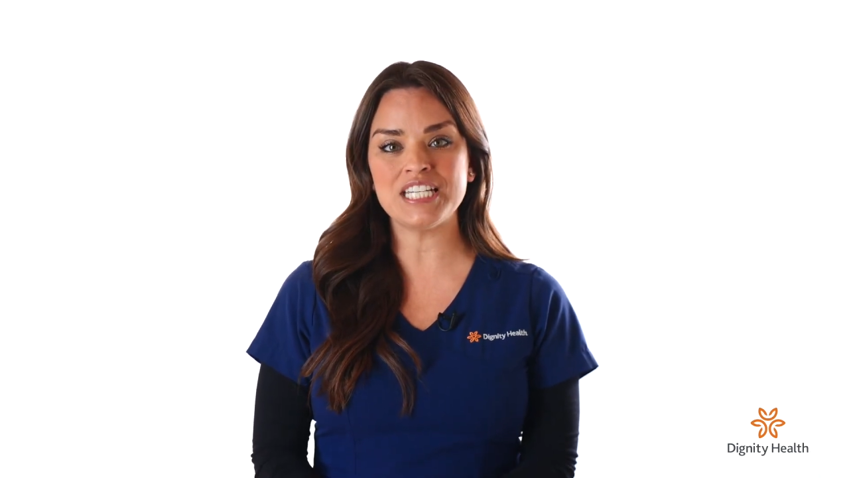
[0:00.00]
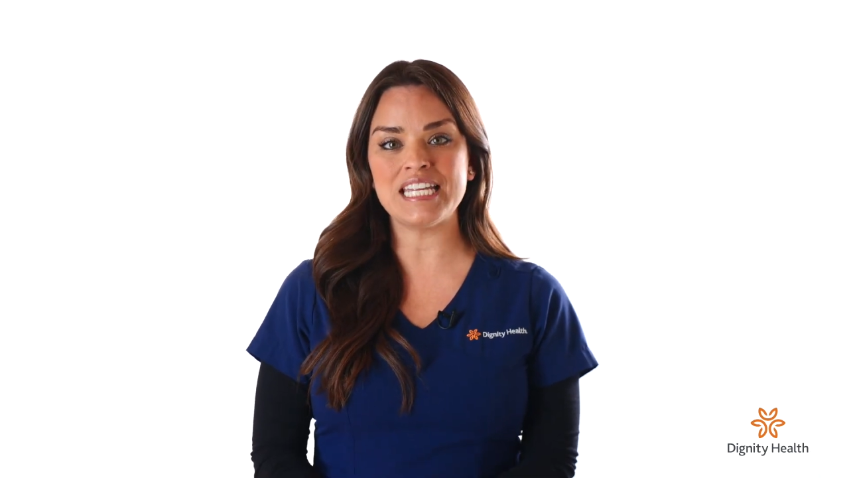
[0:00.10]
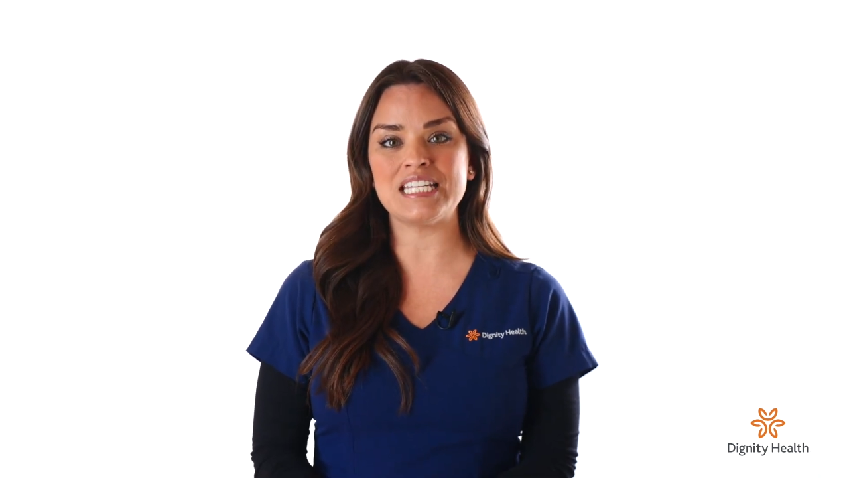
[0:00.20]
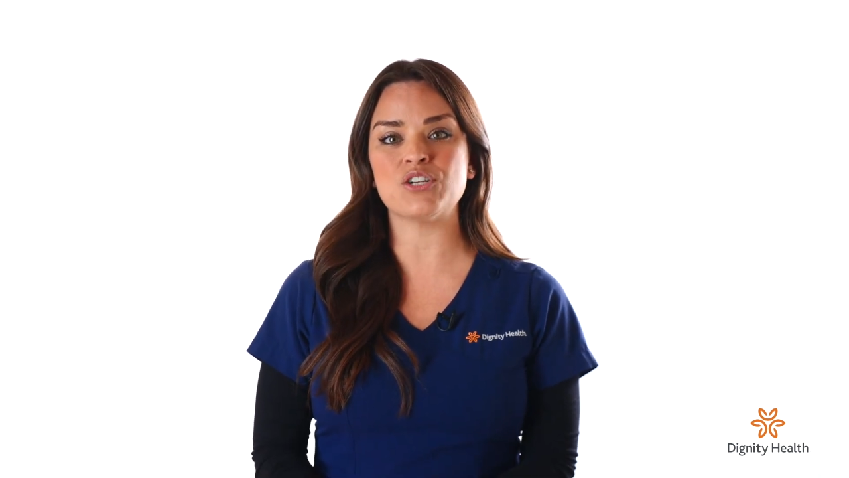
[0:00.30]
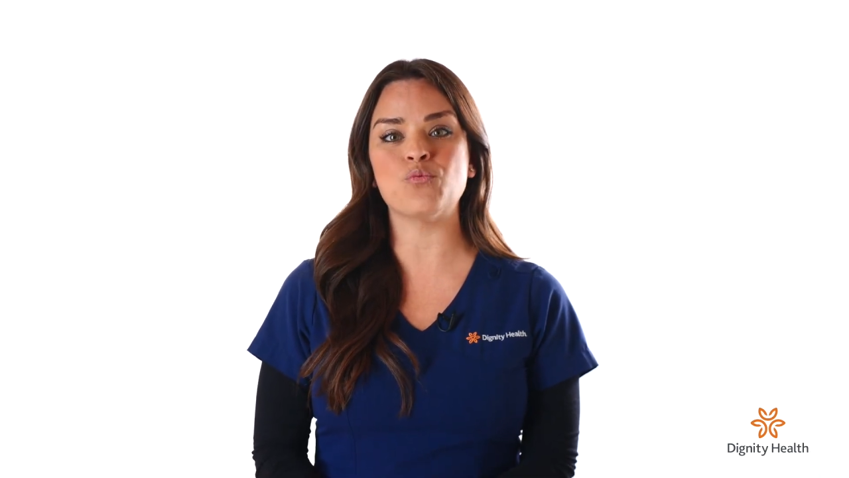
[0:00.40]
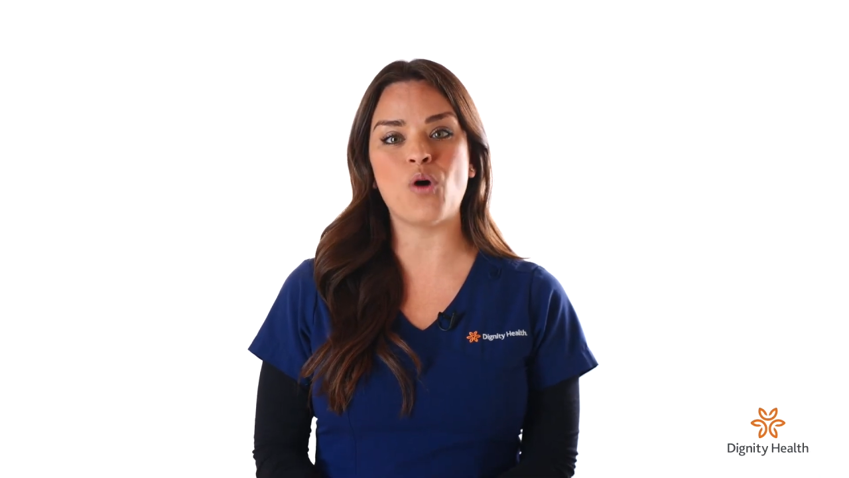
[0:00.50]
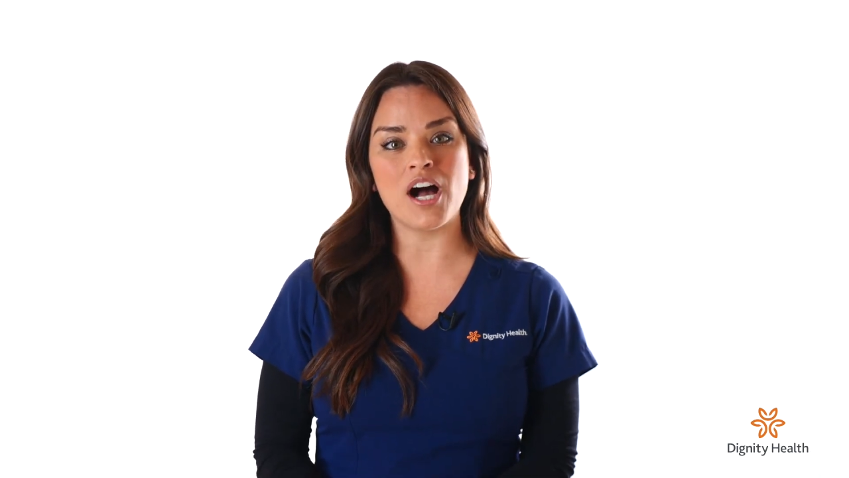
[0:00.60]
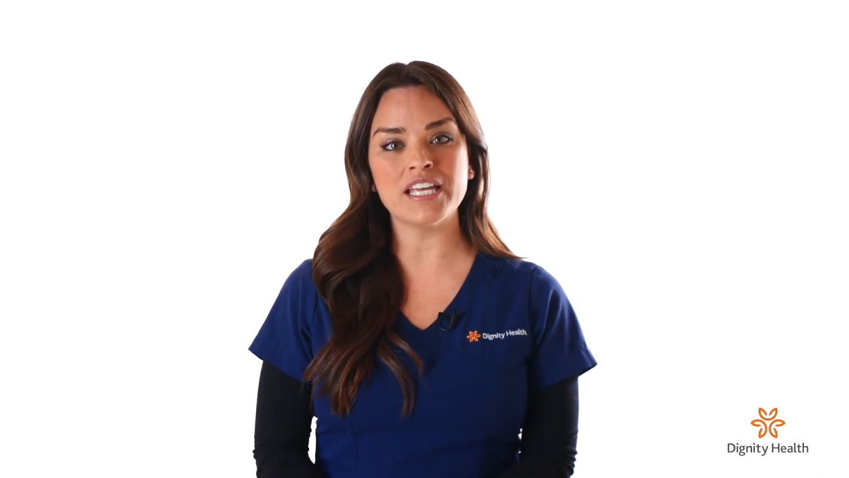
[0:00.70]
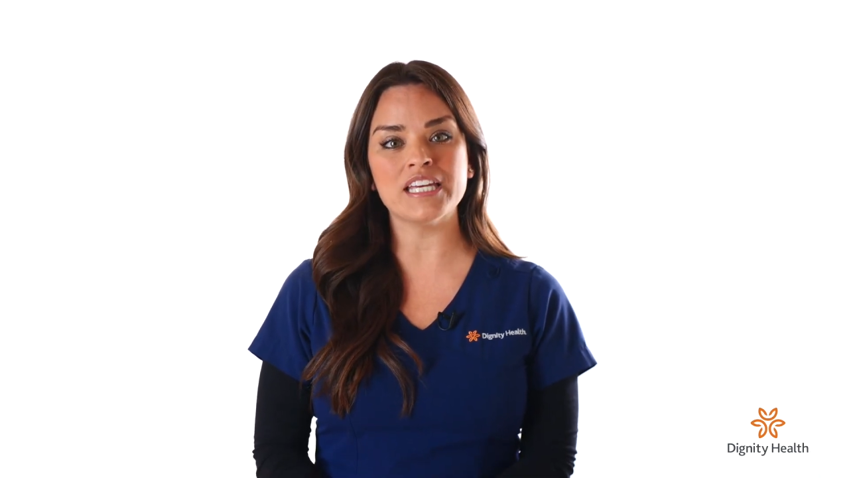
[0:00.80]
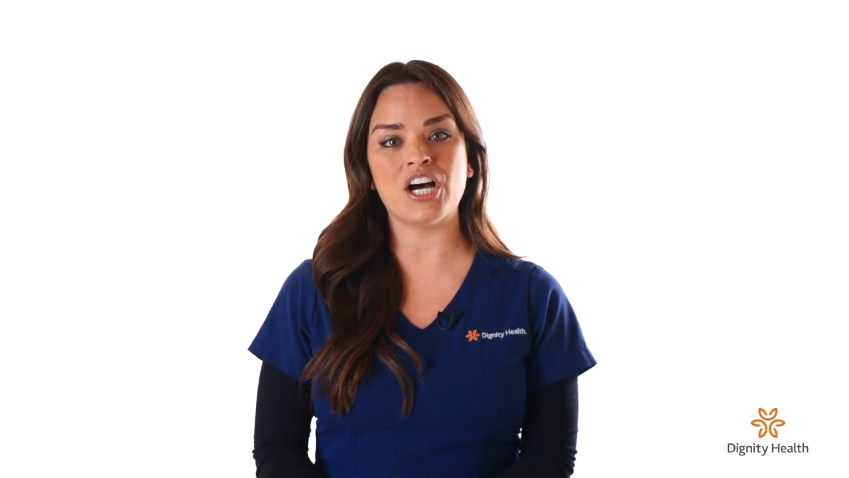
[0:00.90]
into
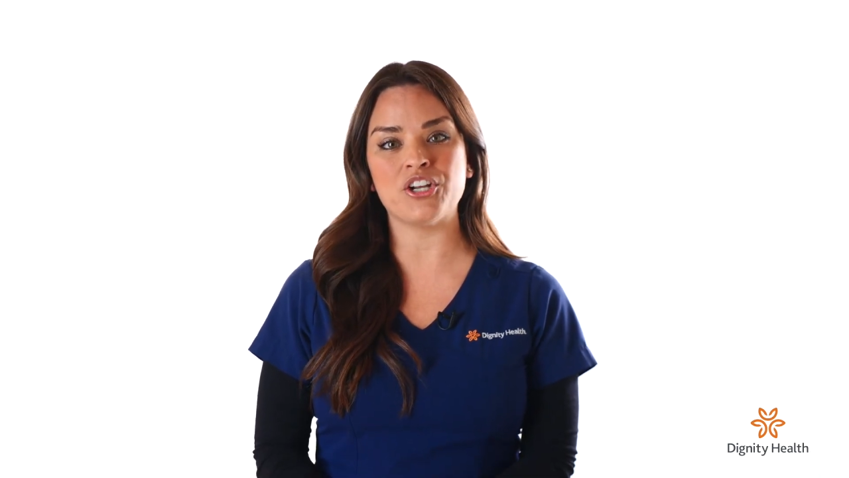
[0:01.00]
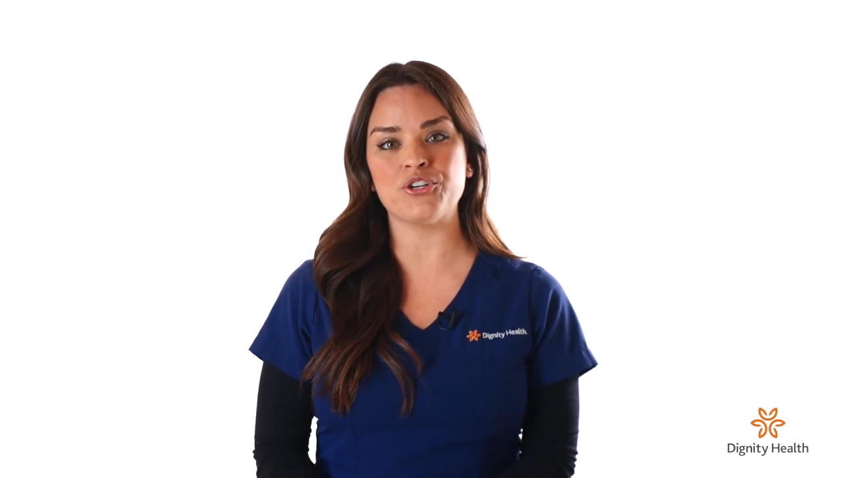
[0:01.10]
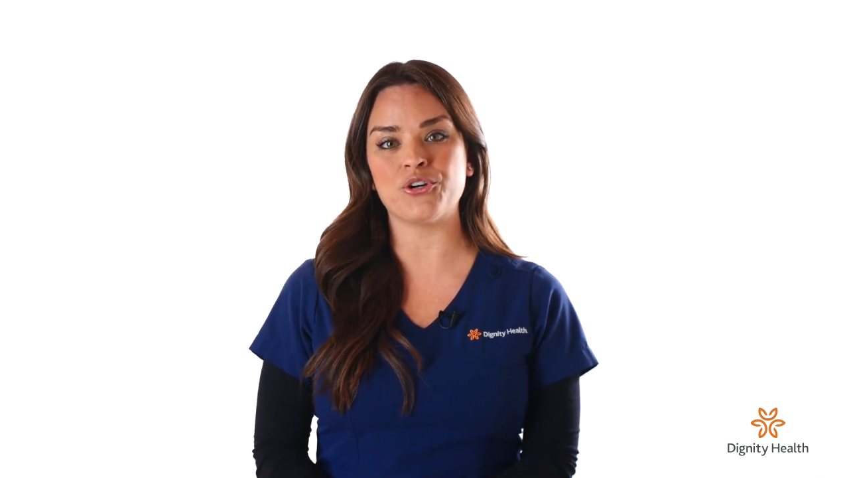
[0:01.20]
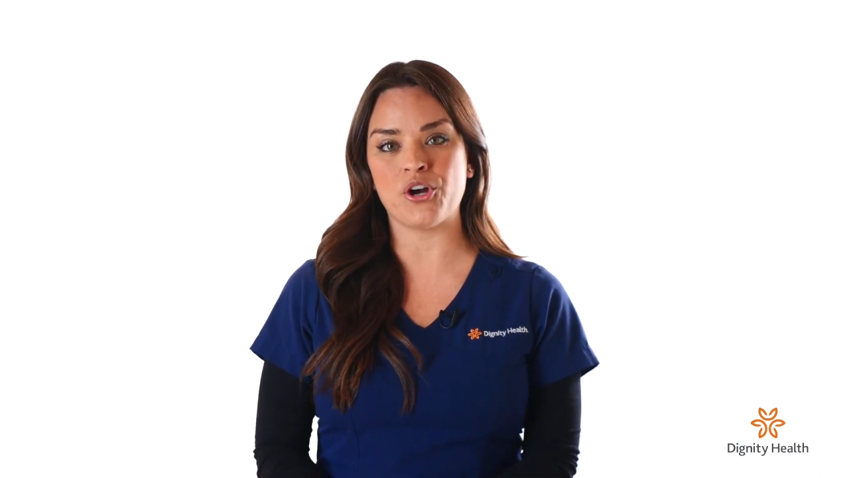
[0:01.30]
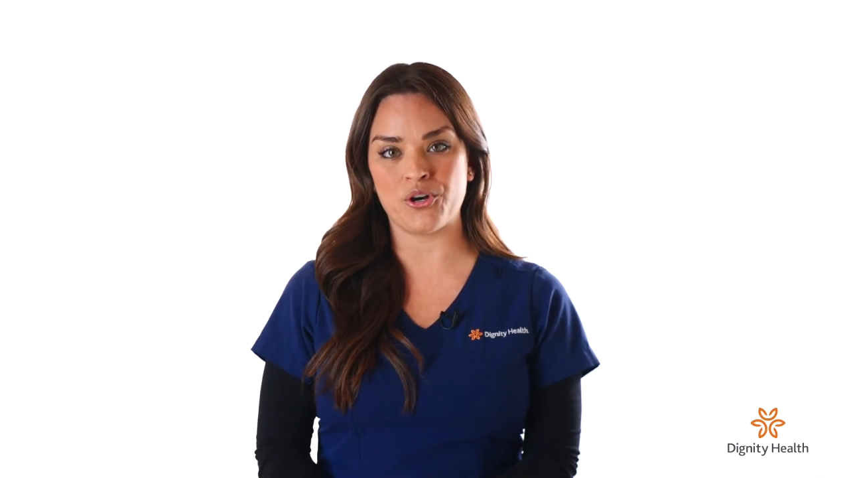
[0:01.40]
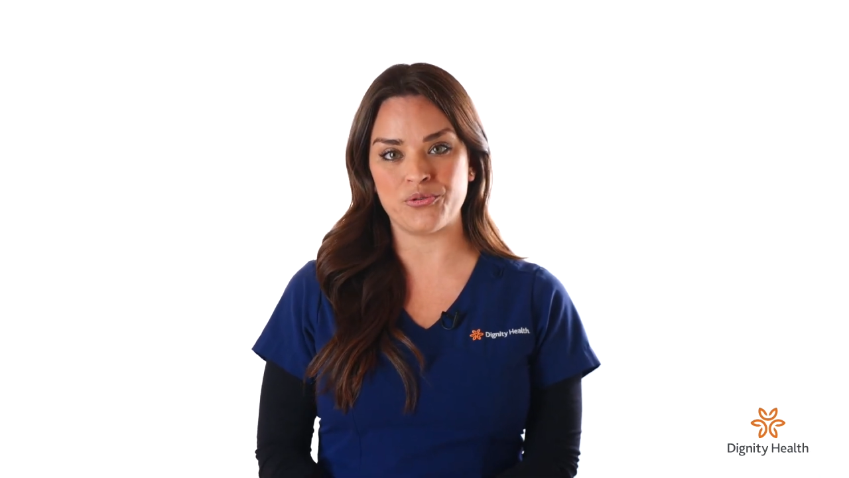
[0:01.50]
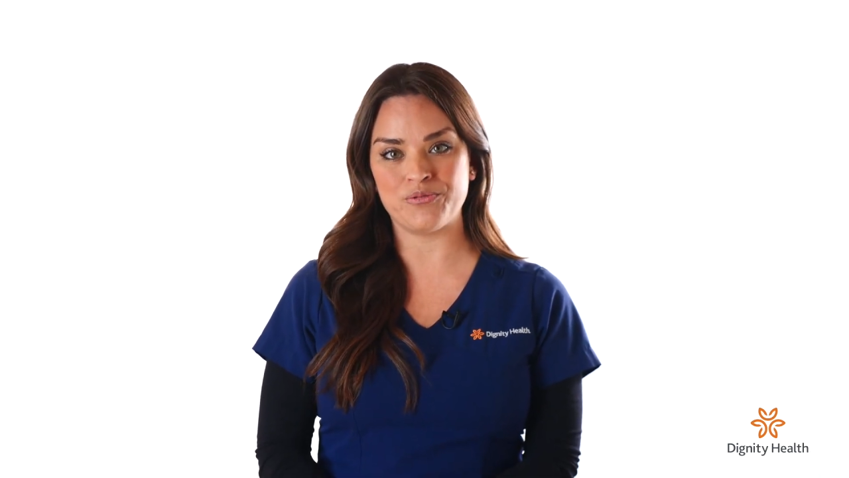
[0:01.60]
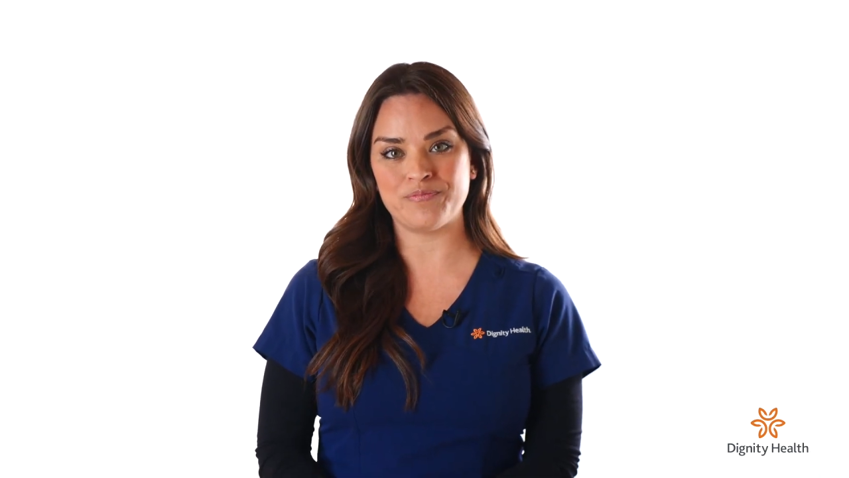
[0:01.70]
walking on your own.